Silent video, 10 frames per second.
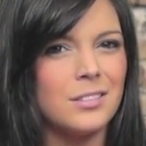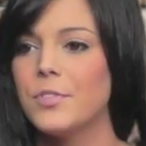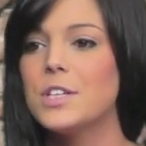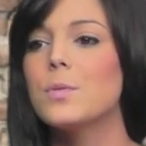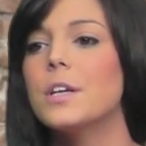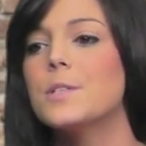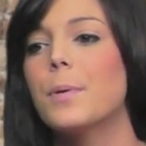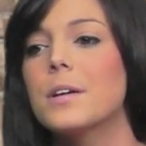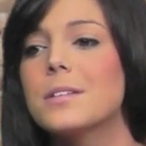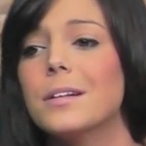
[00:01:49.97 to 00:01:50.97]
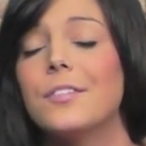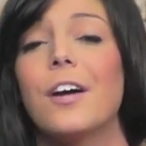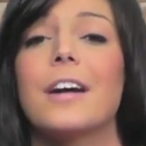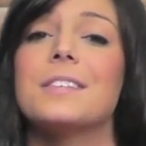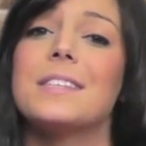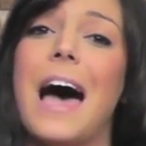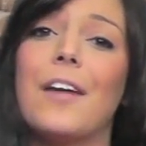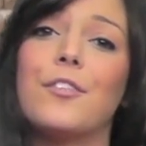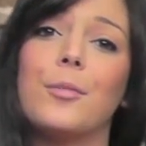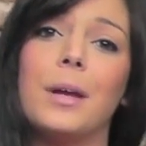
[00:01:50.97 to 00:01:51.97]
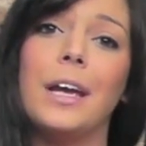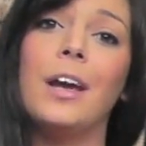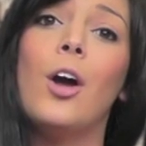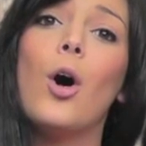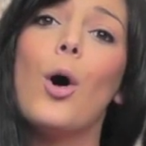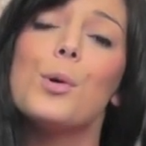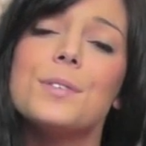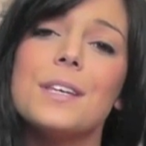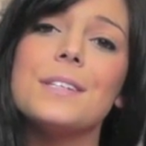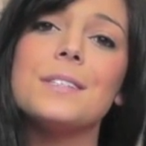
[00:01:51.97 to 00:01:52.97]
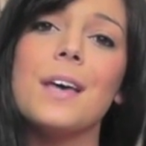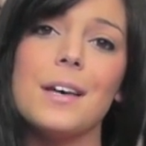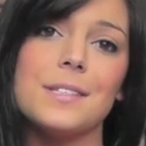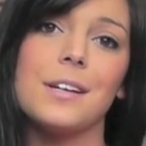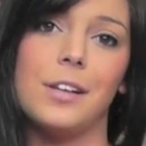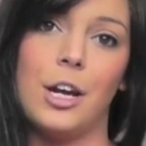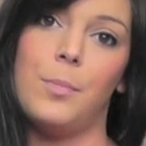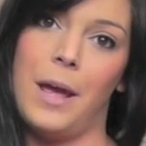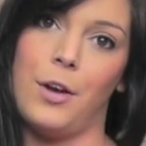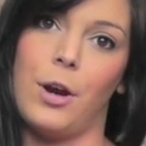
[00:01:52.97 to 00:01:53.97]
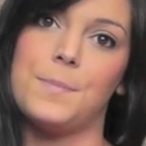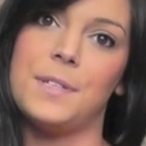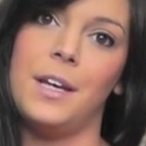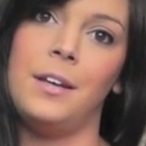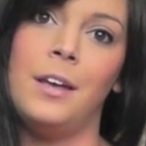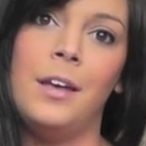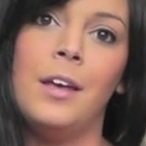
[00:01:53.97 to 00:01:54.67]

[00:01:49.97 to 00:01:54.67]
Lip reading: This one is personally very sad for me. Hostess has declared bankruptcy.